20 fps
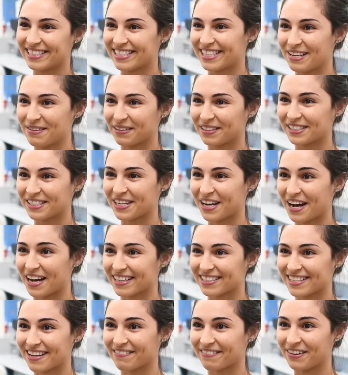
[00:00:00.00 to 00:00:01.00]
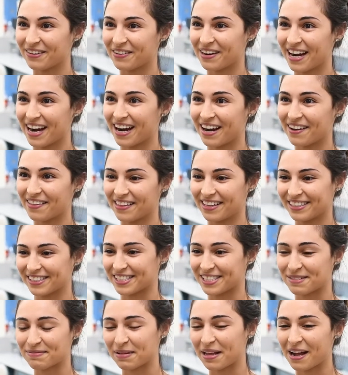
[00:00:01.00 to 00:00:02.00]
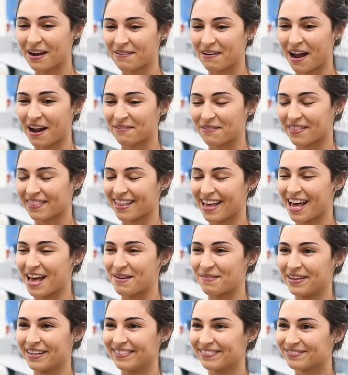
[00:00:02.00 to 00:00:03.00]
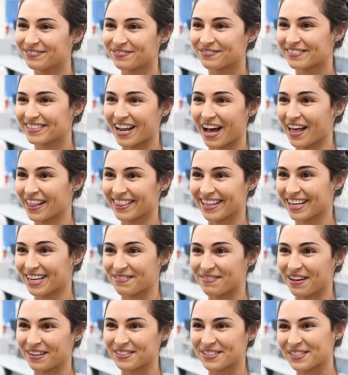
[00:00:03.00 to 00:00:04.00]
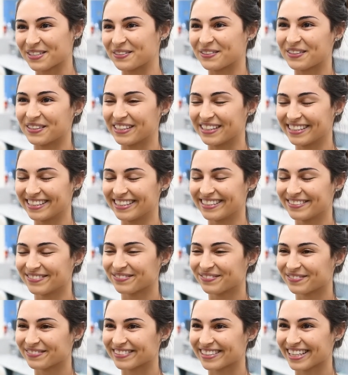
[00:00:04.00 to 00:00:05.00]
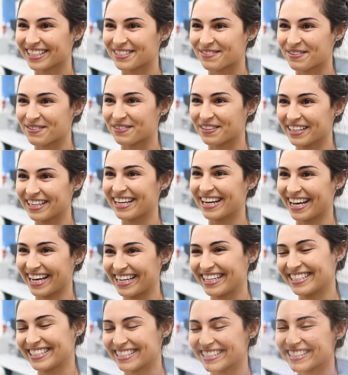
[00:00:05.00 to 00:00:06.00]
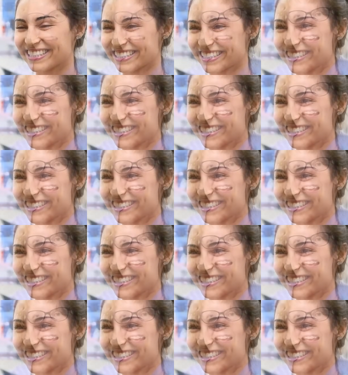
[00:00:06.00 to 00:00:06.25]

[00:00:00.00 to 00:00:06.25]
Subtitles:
see a bunch of dogs everywhere and then just play around with them and not think about school. And it's been really nice.